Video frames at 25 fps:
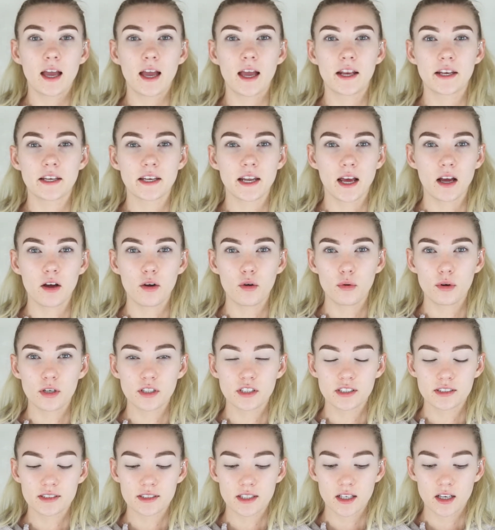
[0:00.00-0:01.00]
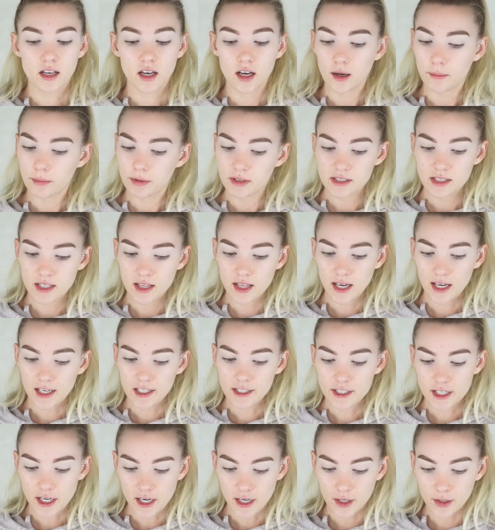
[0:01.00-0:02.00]
And now we're just gonna hop into the
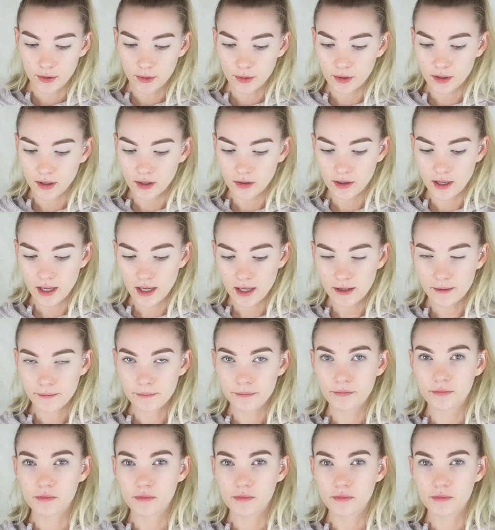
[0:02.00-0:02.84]
eyeshadow, okay?